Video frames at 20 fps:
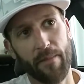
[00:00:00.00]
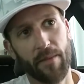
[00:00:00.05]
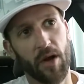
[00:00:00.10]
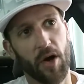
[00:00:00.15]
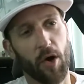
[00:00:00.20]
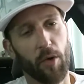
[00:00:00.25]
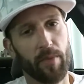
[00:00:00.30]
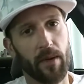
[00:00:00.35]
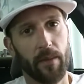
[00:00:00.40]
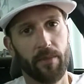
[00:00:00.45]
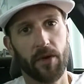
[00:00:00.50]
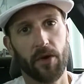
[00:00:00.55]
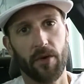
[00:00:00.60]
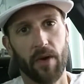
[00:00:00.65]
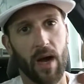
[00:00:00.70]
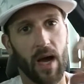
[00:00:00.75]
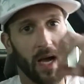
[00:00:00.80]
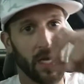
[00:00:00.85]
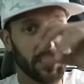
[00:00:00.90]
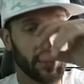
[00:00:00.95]
I'm gonna open up the
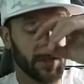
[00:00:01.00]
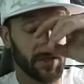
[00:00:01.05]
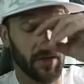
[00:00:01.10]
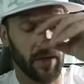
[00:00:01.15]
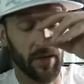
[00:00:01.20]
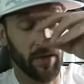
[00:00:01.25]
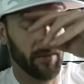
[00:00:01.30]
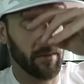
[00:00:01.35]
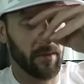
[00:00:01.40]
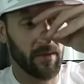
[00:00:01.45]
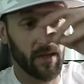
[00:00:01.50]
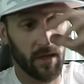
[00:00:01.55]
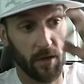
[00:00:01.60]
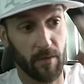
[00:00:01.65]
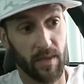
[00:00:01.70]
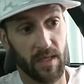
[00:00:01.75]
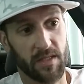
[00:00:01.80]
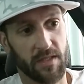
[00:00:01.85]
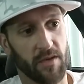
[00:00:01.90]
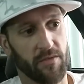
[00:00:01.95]
garage so I don't
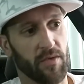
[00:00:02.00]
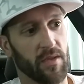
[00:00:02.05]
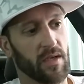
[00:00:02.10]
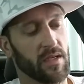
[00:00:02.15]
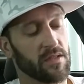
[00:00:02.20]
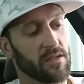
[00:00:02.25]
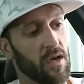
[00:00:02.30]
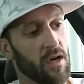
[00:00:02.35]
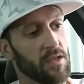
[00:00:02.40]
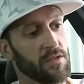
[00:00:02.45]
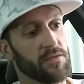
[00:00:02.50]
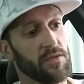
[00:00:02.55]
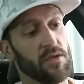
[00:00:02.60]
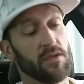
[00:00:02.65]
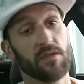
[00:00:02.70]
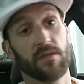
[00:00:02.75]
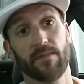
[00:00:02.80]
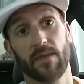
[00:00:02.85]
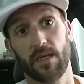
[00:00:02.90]
kill myself with exhaust fumes.